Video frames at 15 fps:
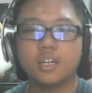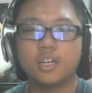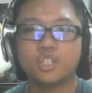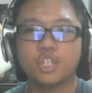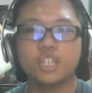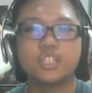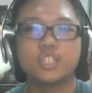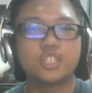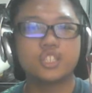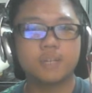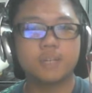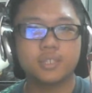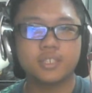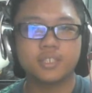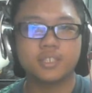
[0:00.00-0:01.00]
changed
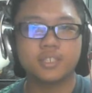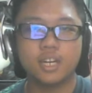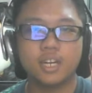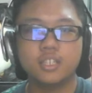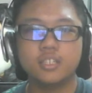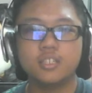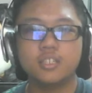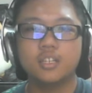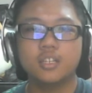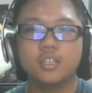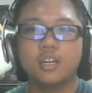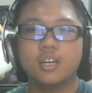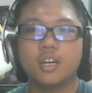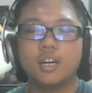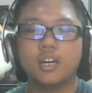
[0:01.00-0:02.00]
up the style,
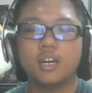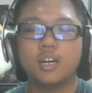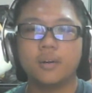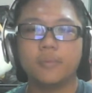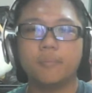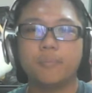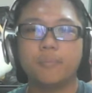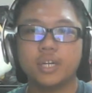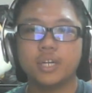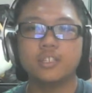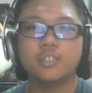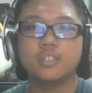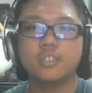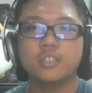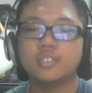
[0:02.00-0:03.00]
but
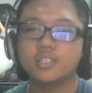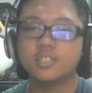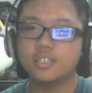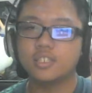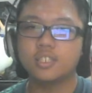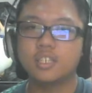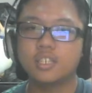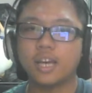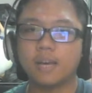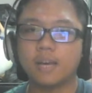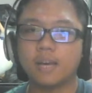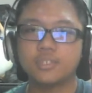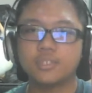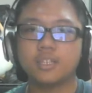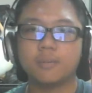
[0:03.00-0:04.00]
still
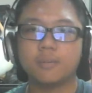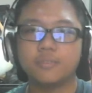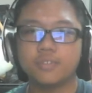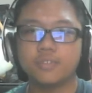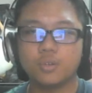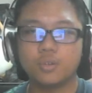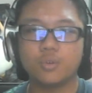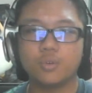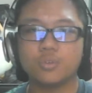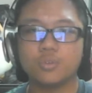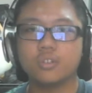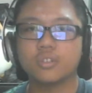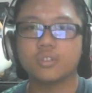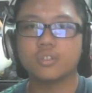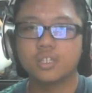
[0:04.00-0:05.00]
kept some of the
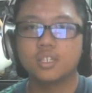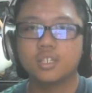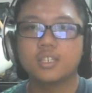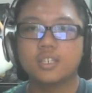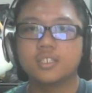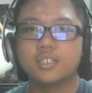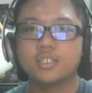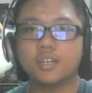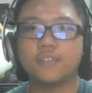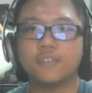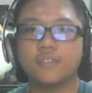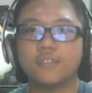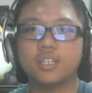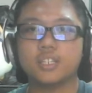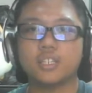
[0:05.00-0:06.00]
old
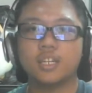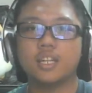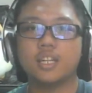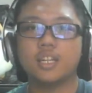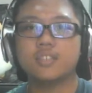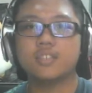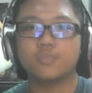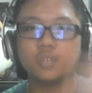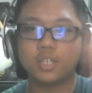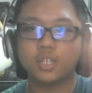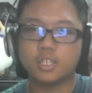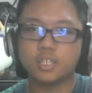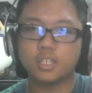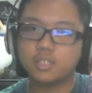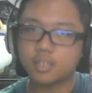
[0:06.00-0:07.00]
stuff in. And that's
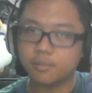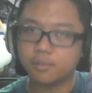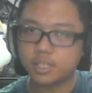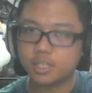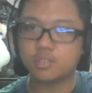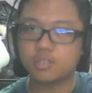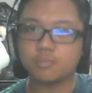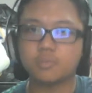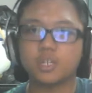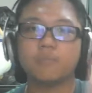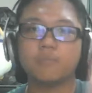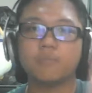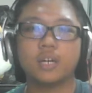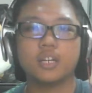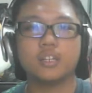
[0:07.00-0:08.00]
really something to be
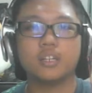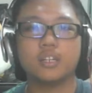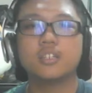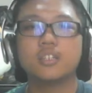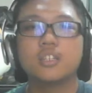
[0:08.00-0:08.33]
admired.